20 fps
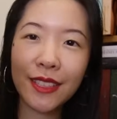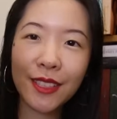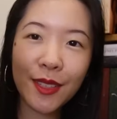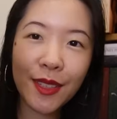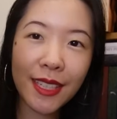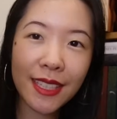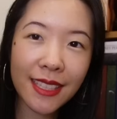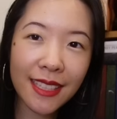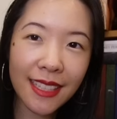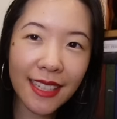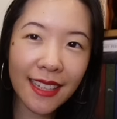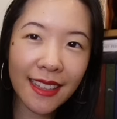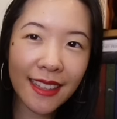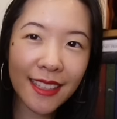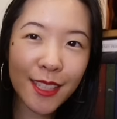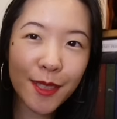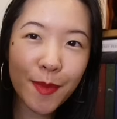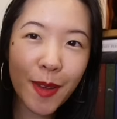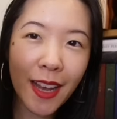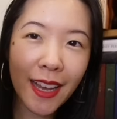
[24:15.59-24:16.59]
So you can see the
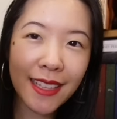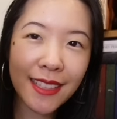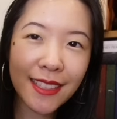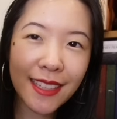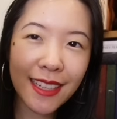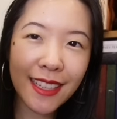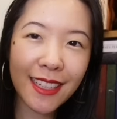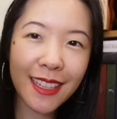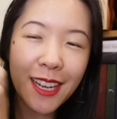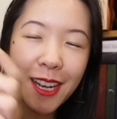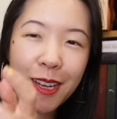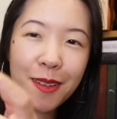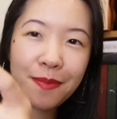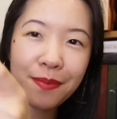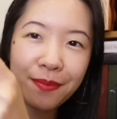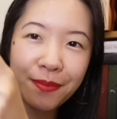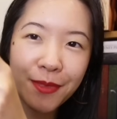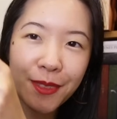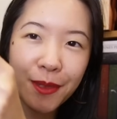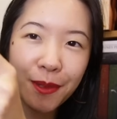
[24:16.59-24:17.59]
spines lining up
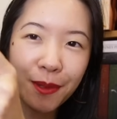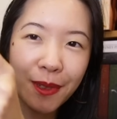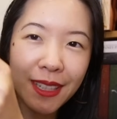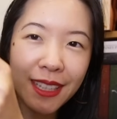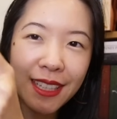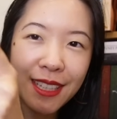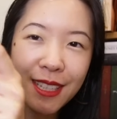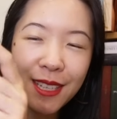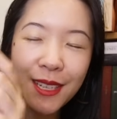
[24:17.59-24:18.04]
one and